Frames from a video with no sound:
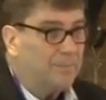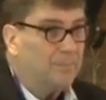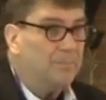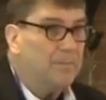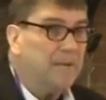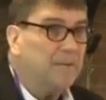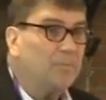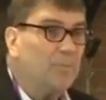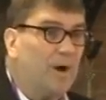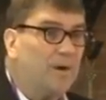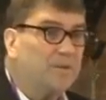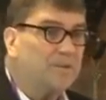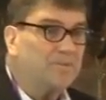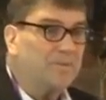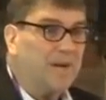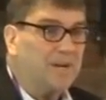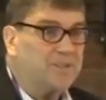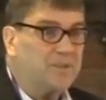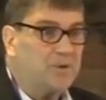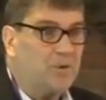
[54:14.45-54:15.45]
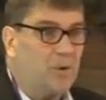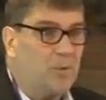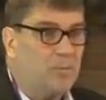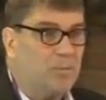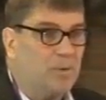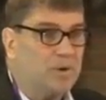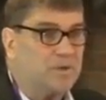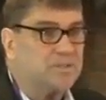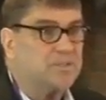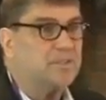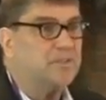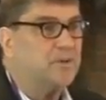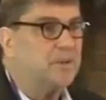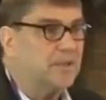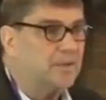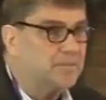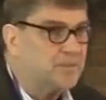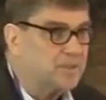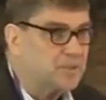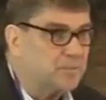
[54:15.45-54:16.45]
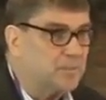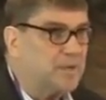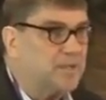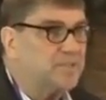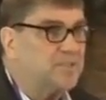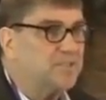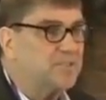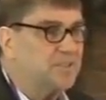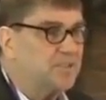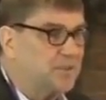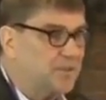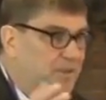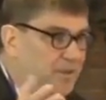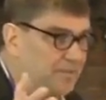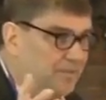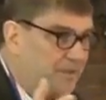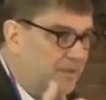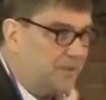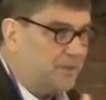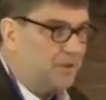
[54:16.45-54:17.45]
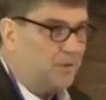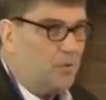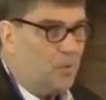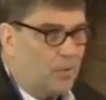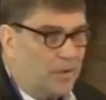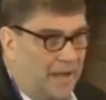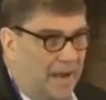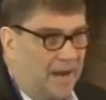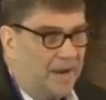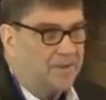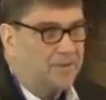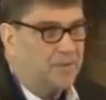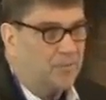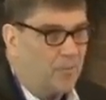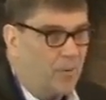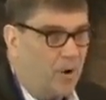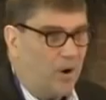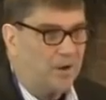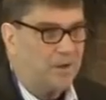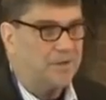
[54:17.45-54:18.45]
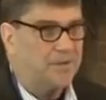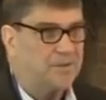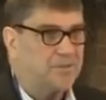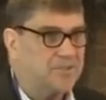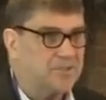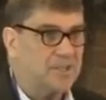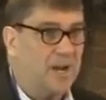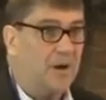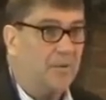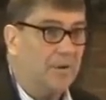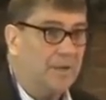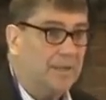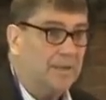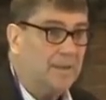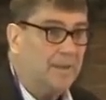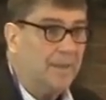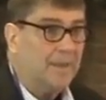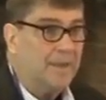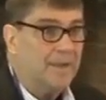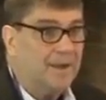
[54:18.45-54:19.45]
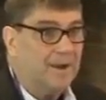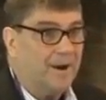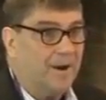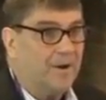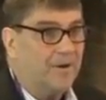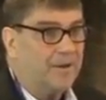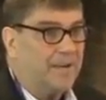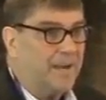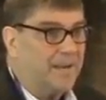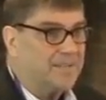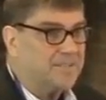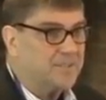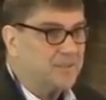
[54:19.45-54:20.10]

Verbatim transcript: Meanwhile, you've got your own books and you're giving speeches and you're giving, you're going out and you're walking and you're selling, okay?